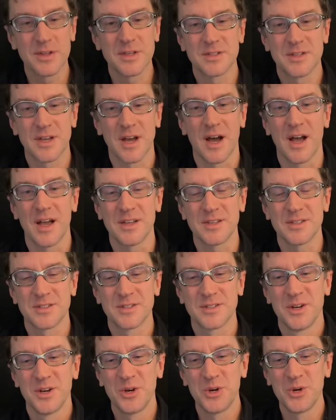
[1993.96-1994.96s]
these
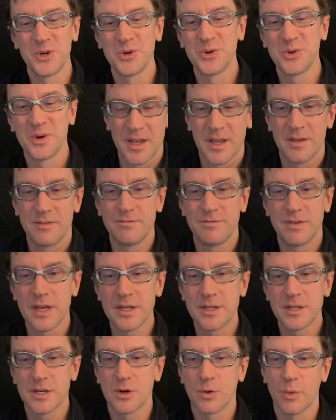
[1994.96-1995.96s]
guys who
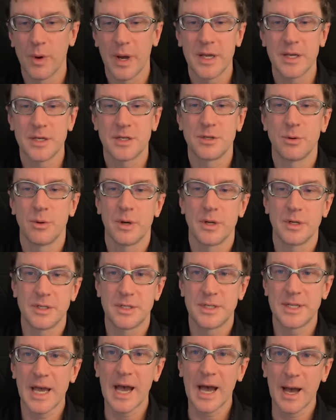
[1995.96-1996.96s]
invented a way to
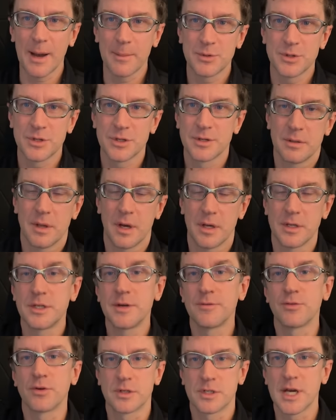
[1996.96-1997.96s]
adapt a
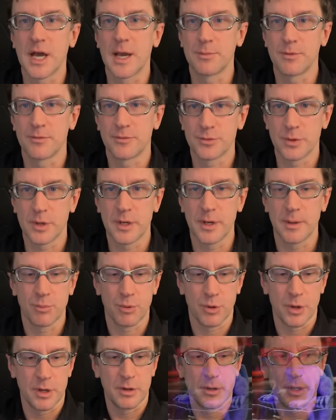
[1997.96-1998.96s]
different type of three D printer